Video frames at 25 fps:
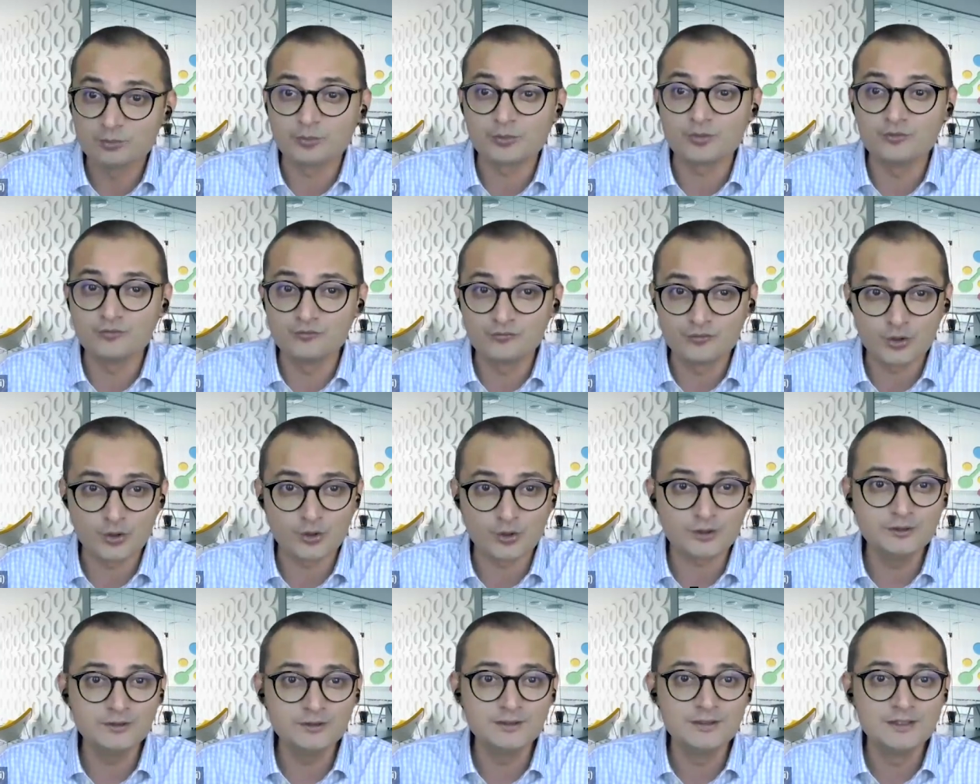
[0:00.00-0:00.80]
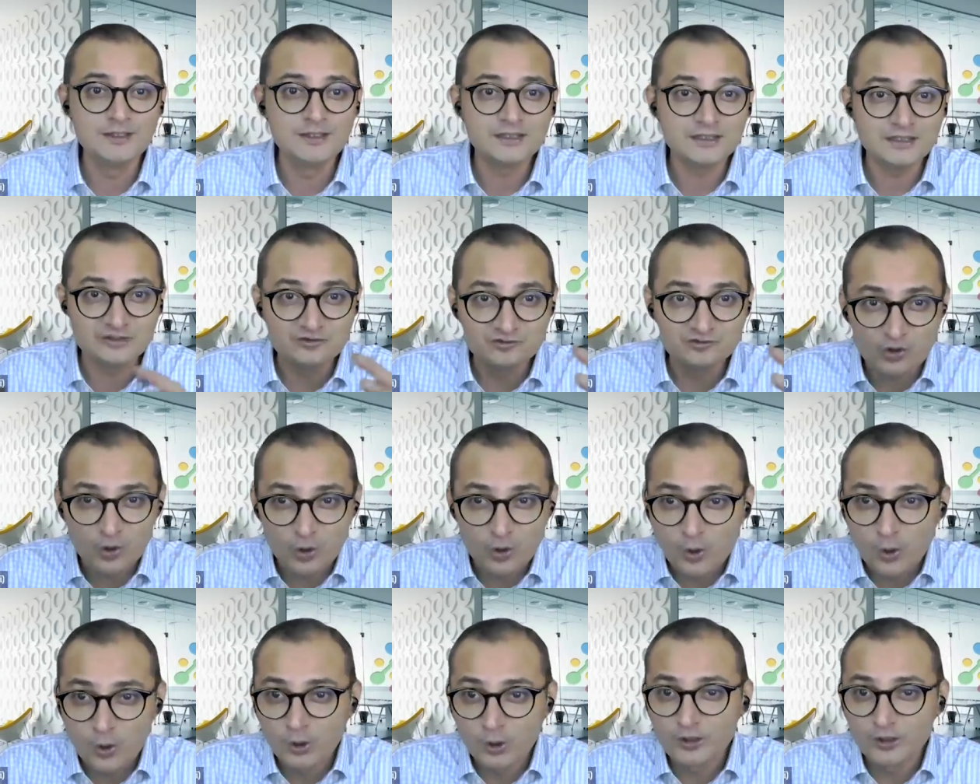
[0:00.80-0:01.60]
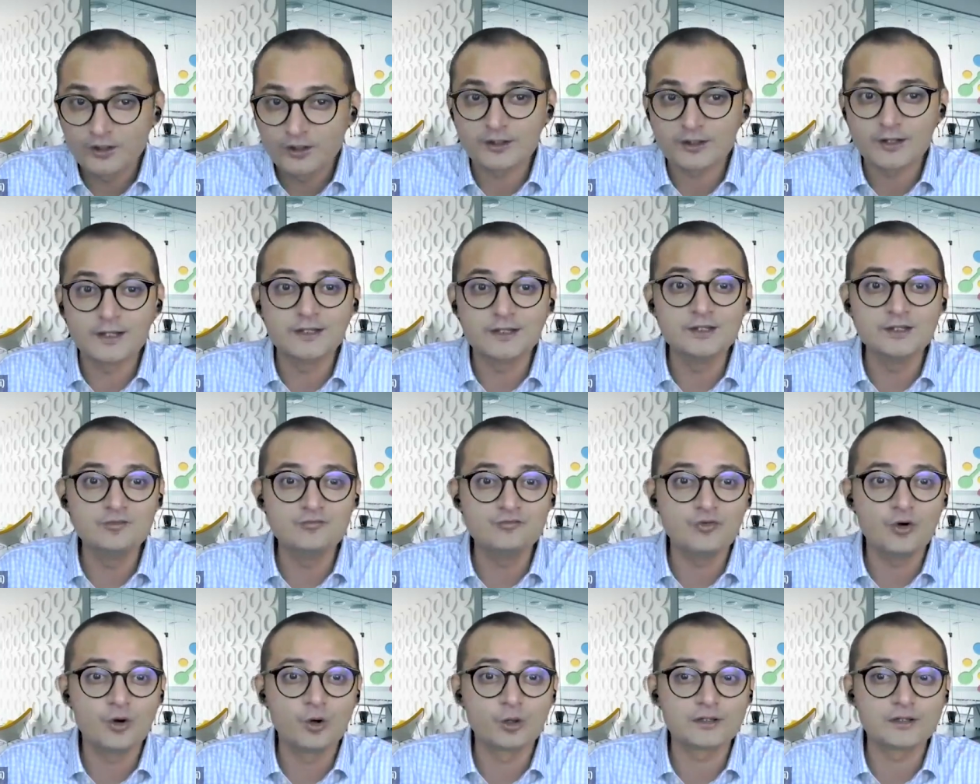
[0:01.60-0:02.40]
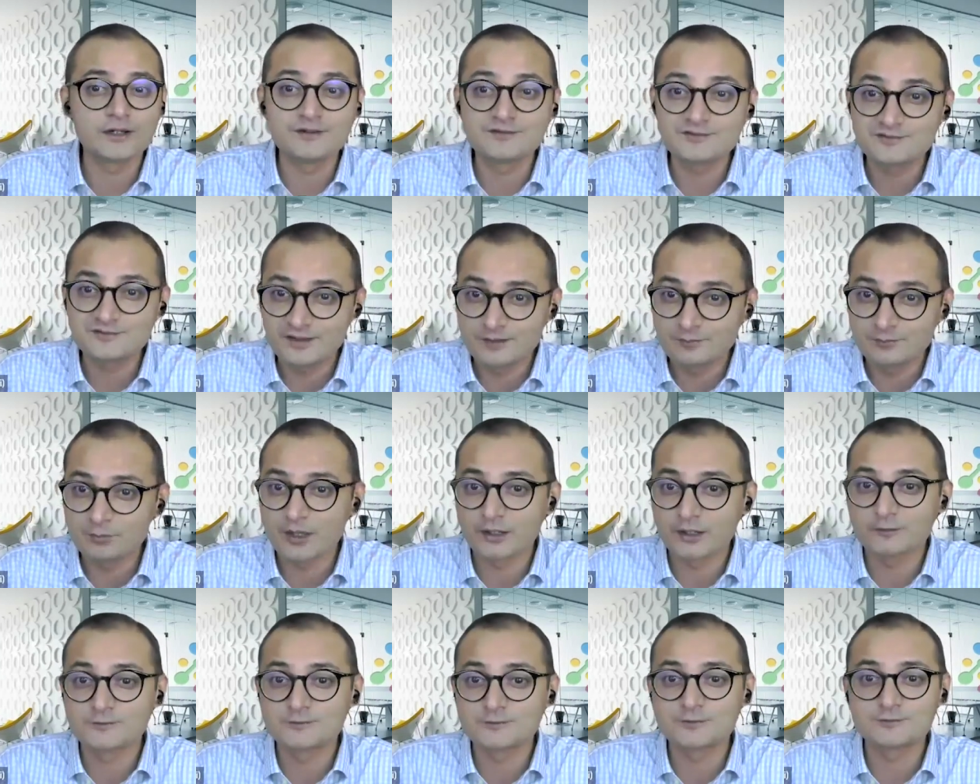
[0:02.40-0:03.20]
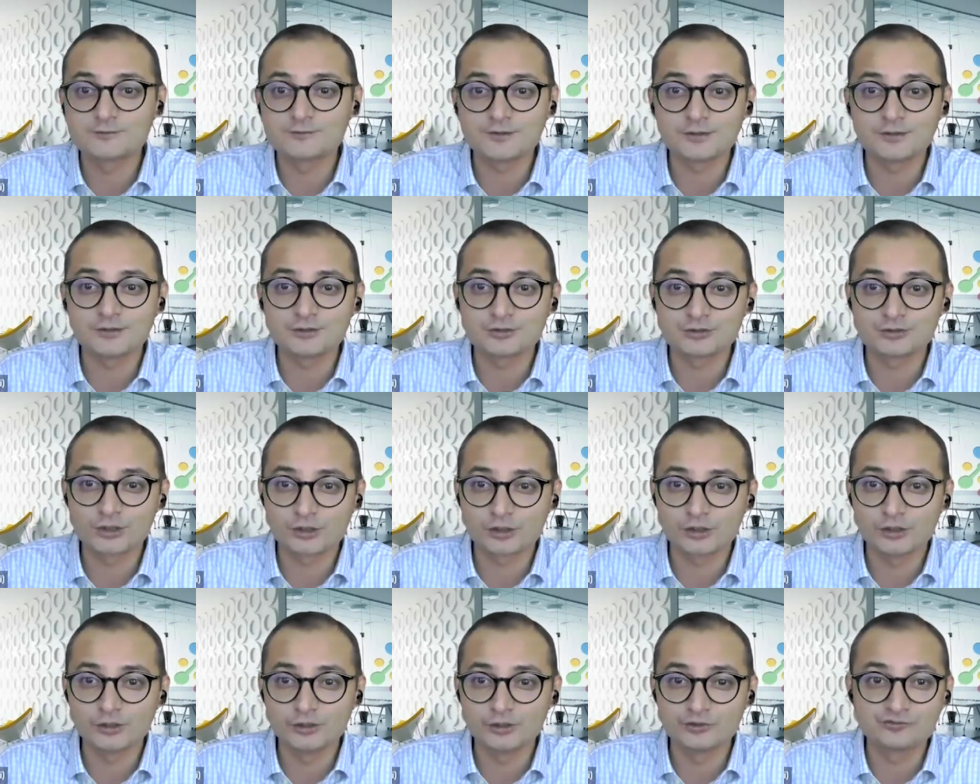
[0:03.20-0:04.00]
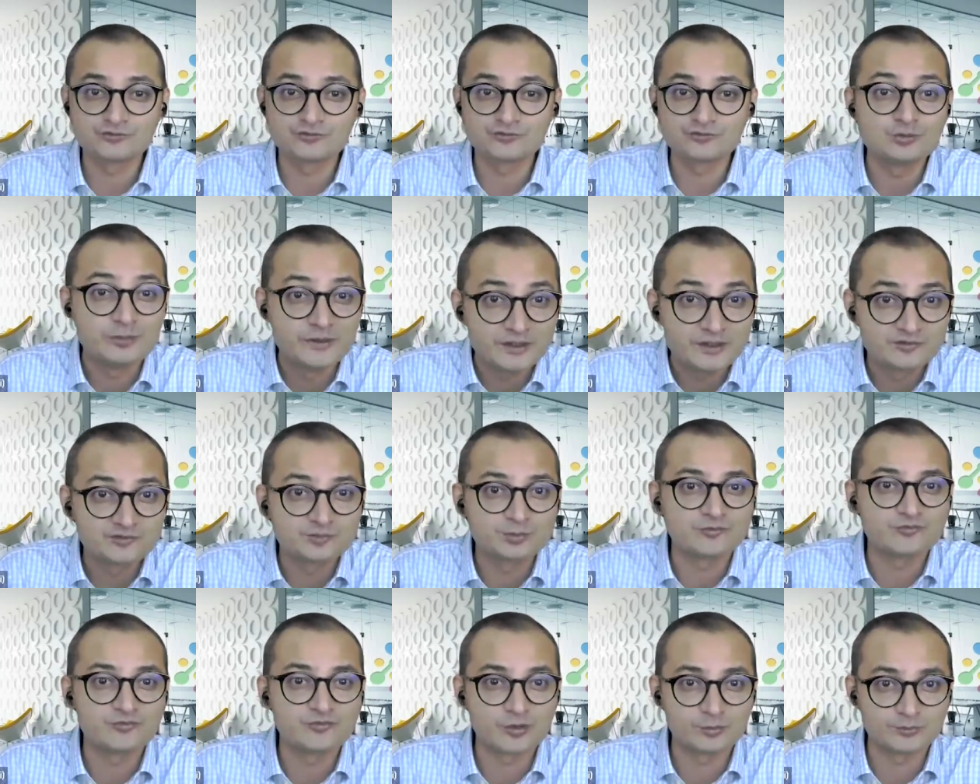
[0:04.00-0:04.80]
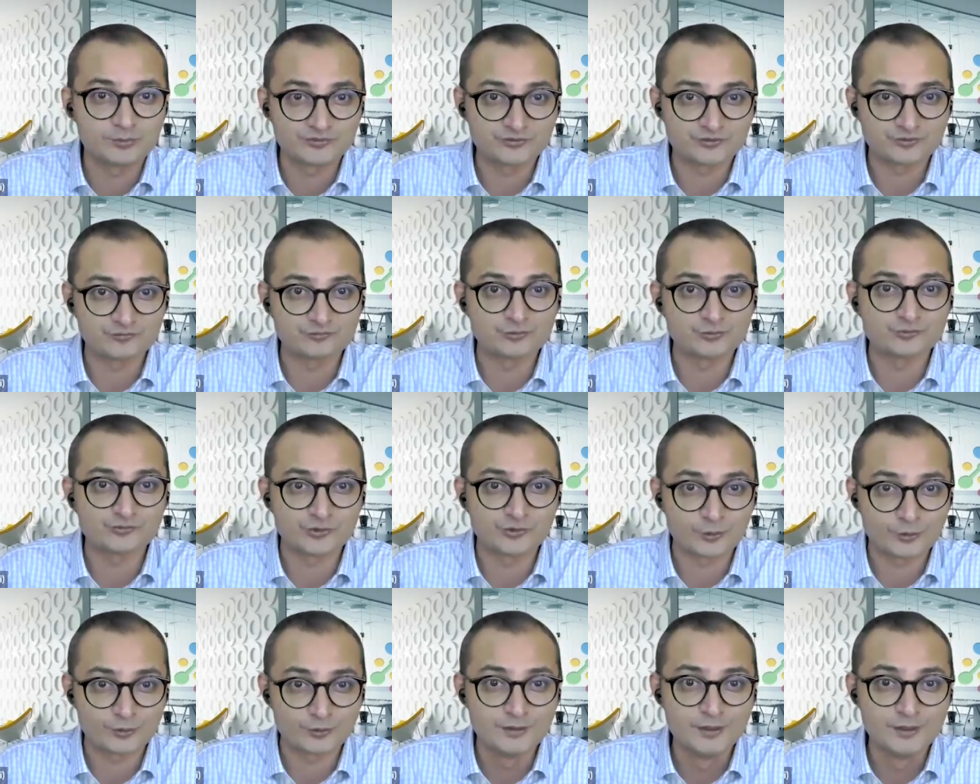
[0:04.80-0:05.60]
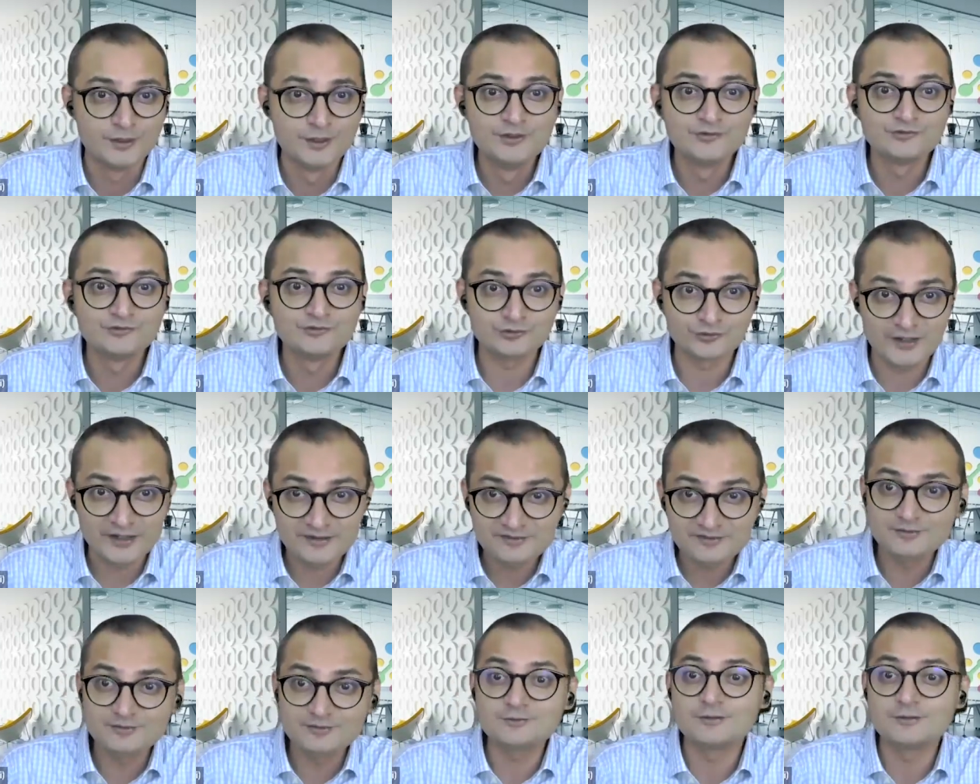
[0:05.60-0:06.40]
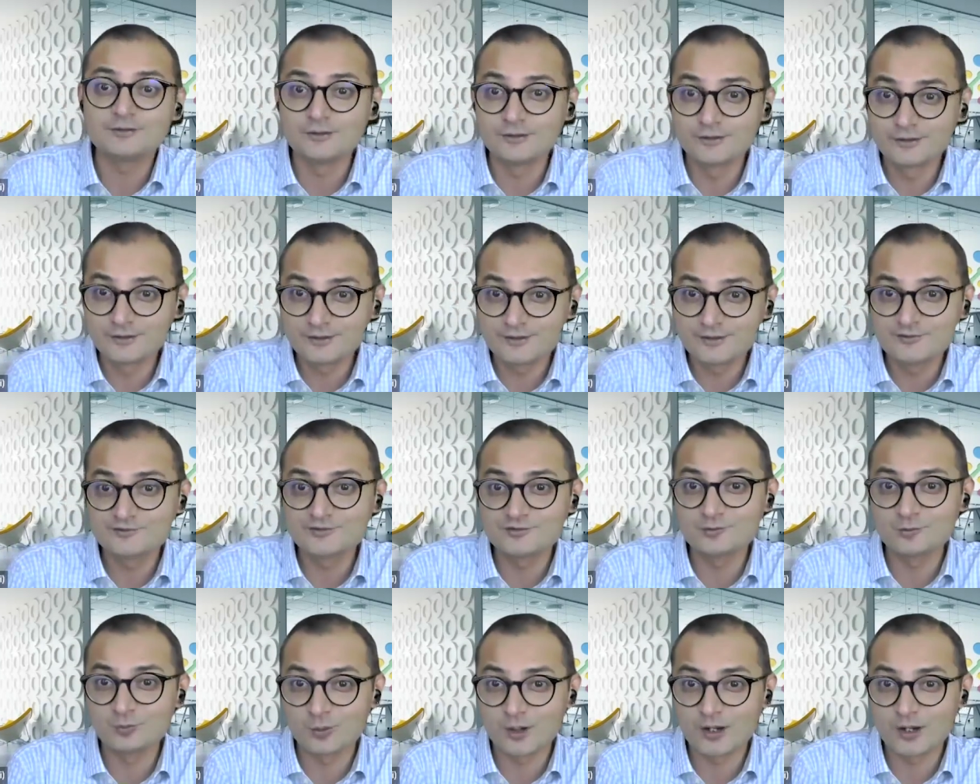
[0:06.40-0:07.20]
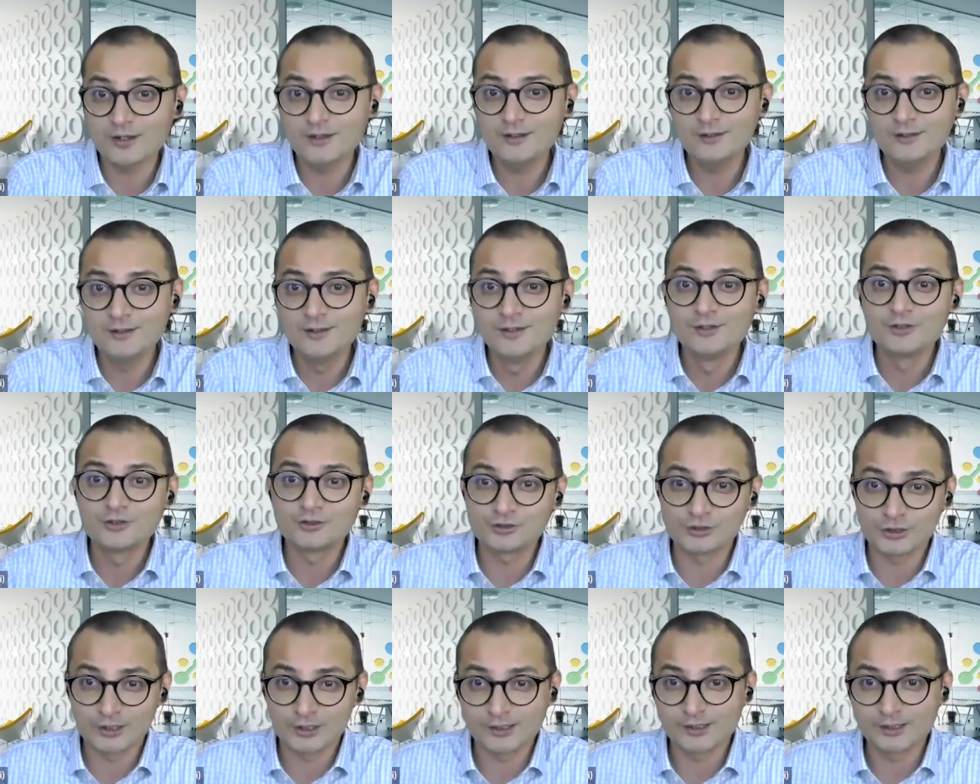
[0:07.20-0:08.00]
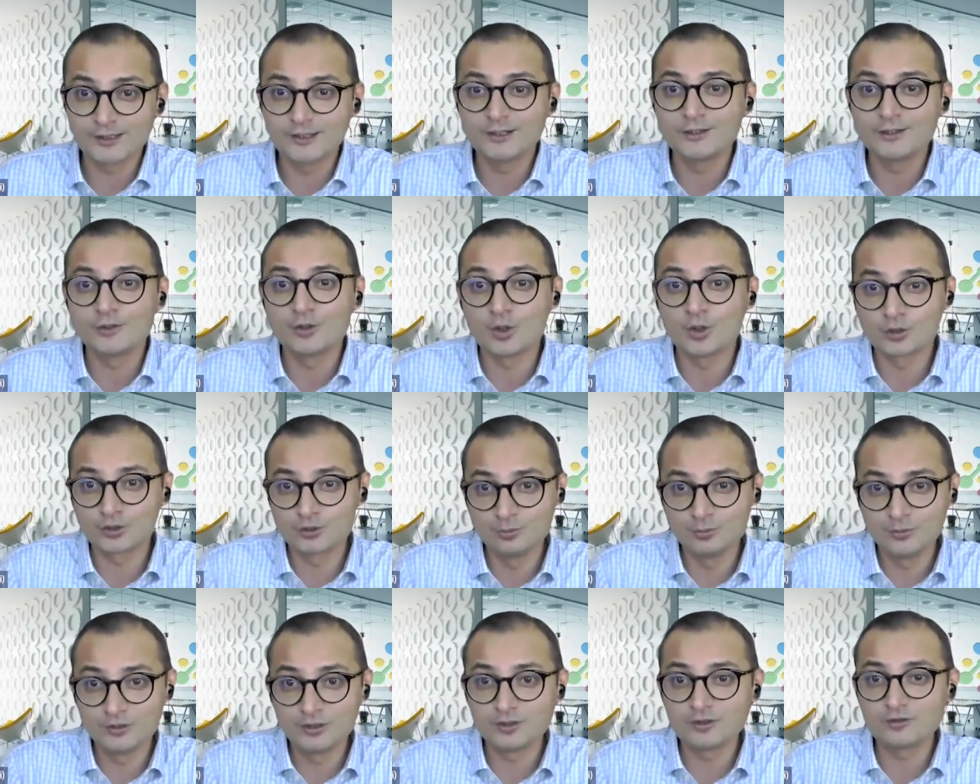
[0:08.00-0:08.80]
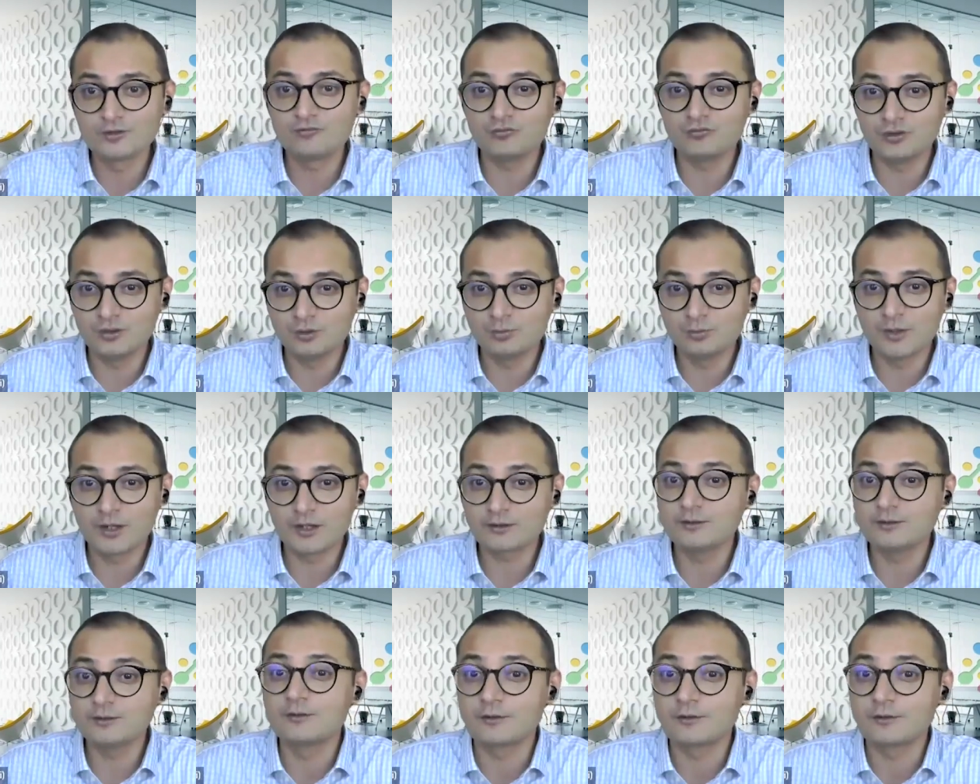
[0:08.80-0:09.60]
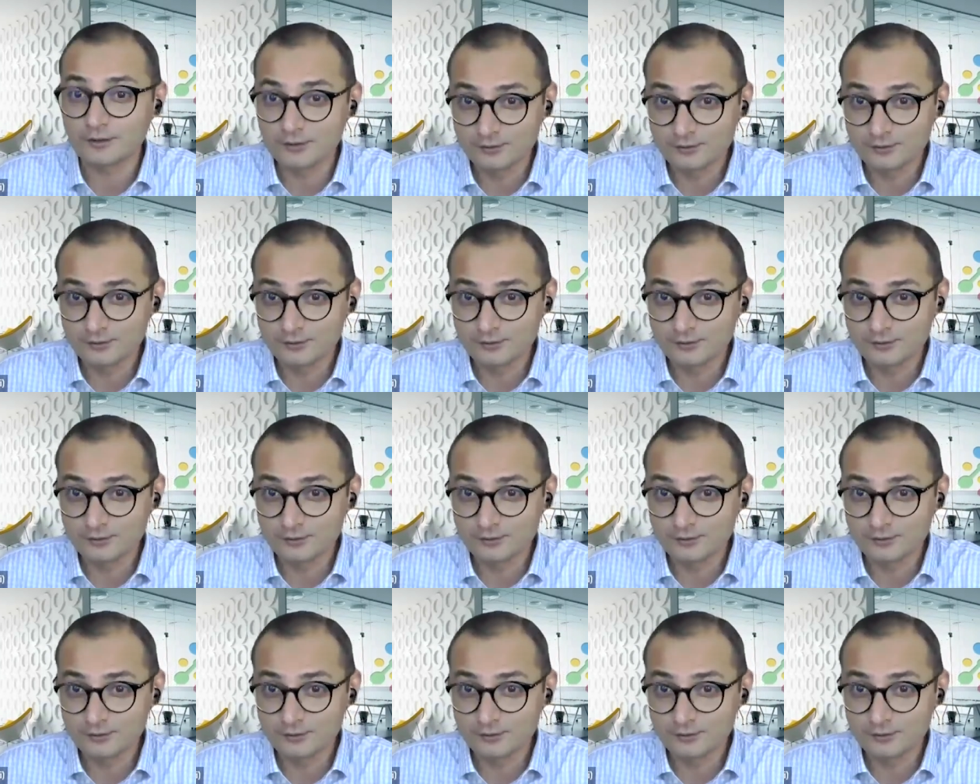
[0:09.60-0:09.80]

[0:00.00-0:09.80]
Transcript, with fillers: even improved on, is all ready for let's say managers and HR leaders to base performance reviews on. So that's the third reason why sharing and documenting feedback